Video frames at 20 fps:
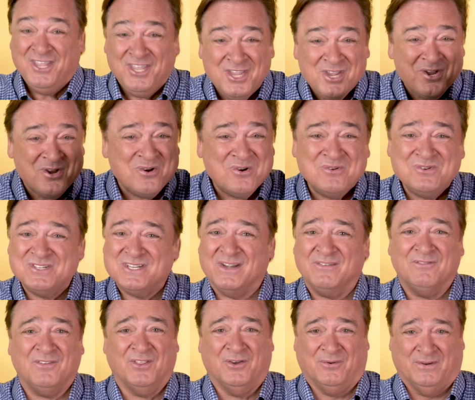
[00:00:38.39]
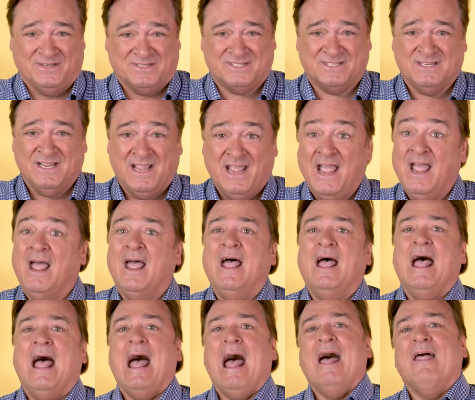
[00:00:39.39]
Huge influence.
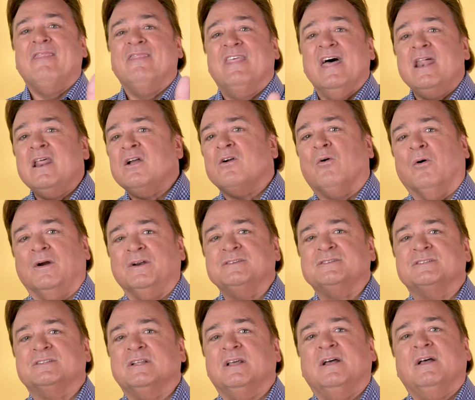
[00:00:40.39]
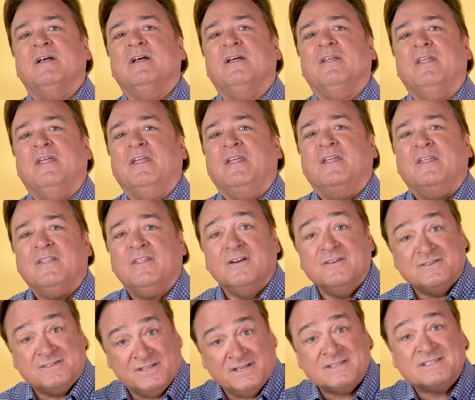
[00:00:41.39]
And then, of course,
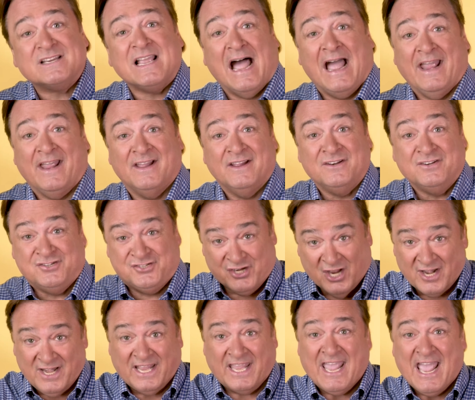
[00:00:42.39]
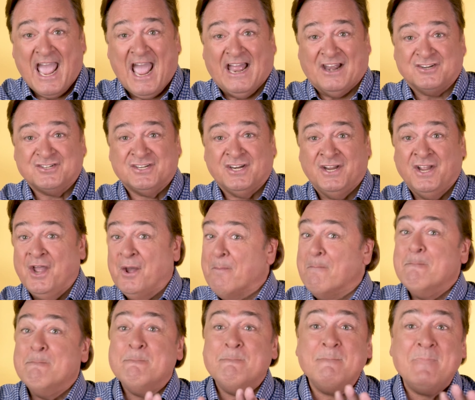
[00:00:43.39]
there's this guy, Johnny Cash.
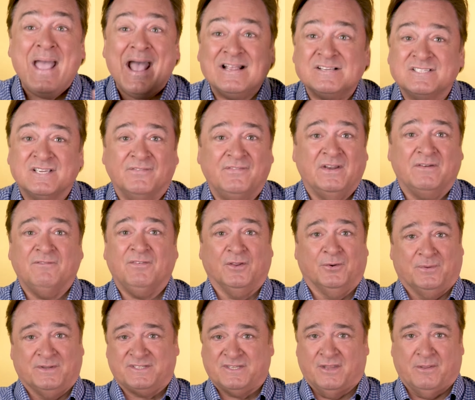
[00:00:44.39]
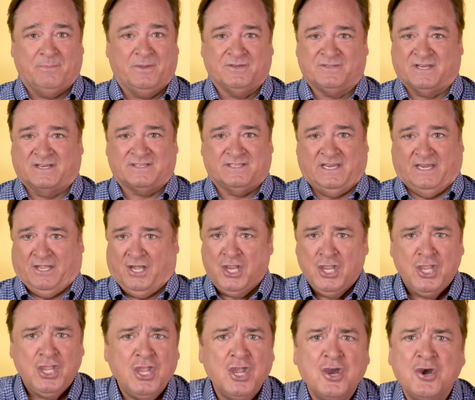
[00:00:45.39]
Massive influence in the music scene.
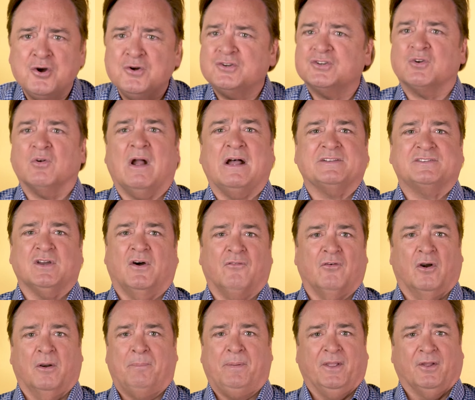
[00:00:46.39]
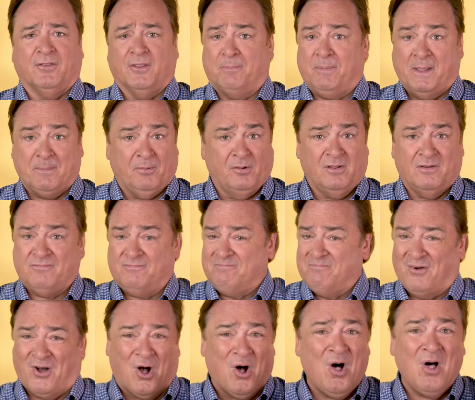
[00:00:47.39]
Huge crossover appeal to people of
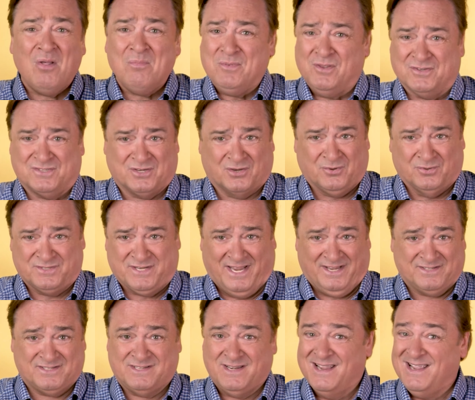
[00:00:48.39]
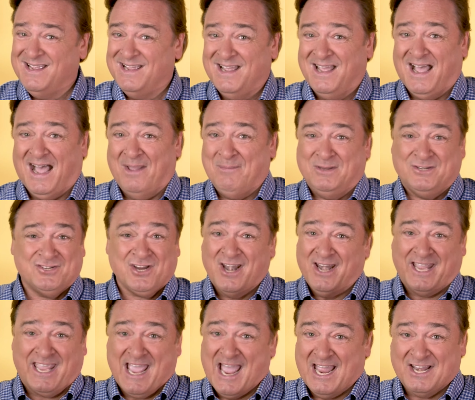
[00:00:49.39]
all musical taste. I mean,
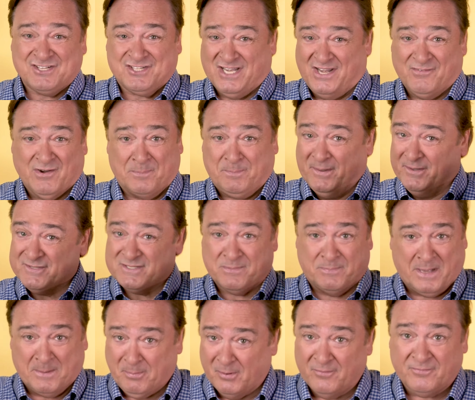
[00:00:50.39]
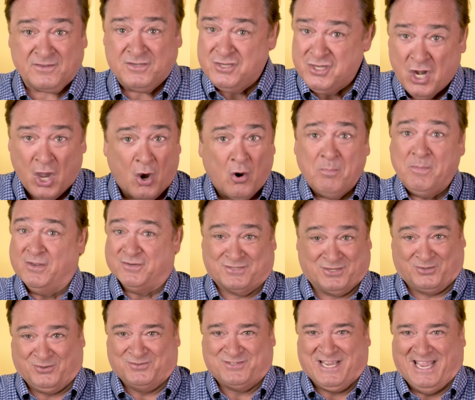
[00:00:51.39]
Johnny Cash even appeals to people of no
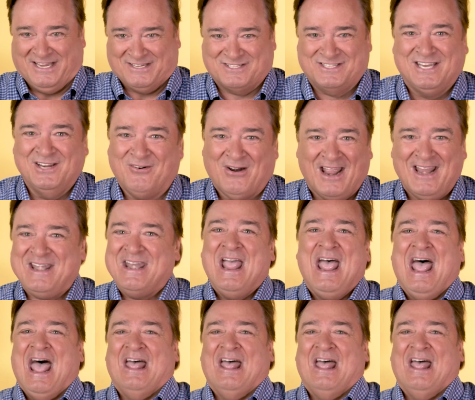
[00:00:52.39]
musical taste, right?